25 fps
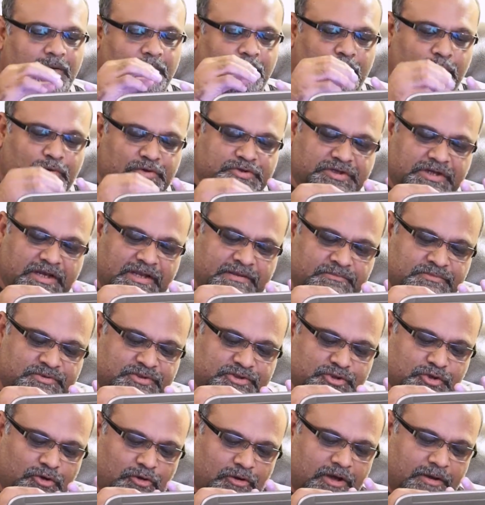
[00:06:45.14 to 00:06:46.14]
Muslims
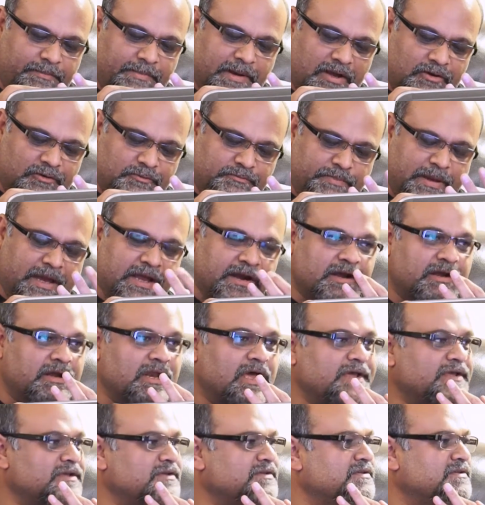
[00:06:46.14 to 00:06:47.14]
talk about
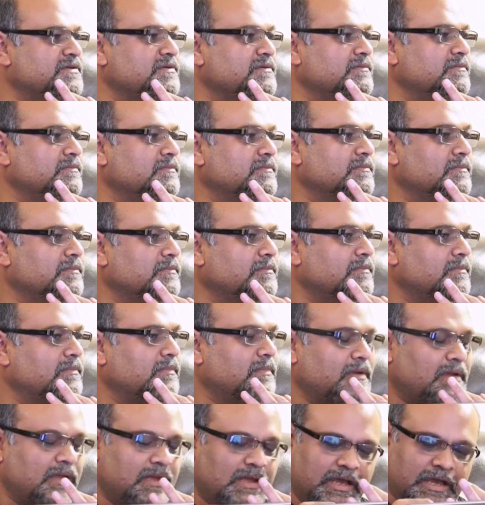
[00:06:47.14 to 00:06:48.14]
paradise,
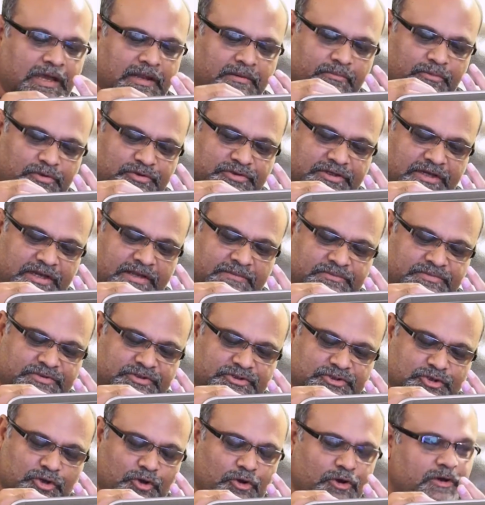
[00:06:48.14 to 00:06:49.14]
and Muslims
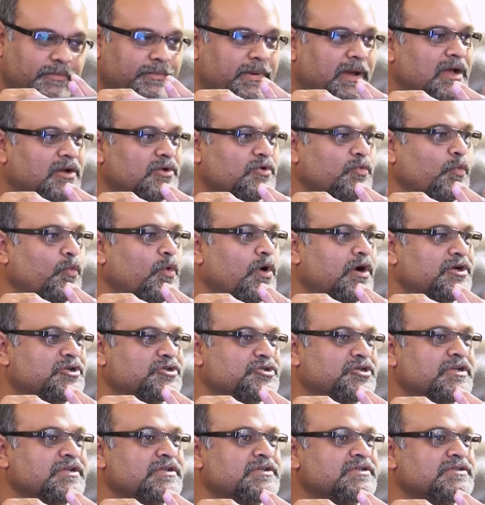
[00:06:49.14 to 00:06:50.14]
talk about
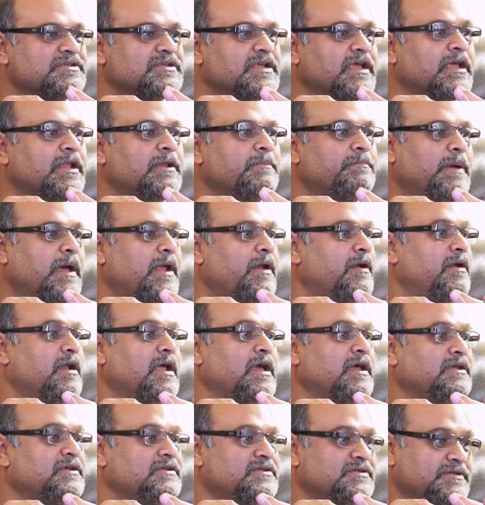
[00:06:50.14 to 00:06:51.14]
virgins in
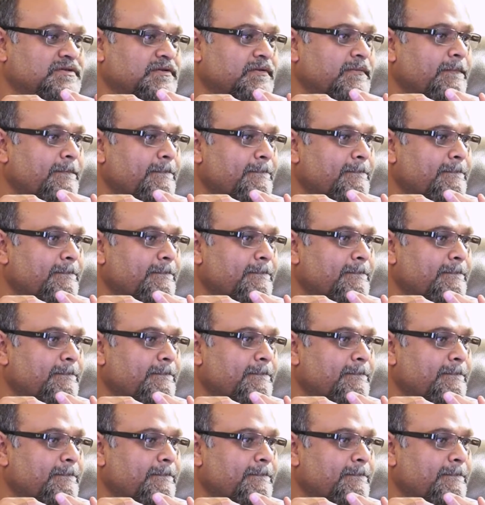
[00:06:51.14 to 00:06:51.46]
paradise.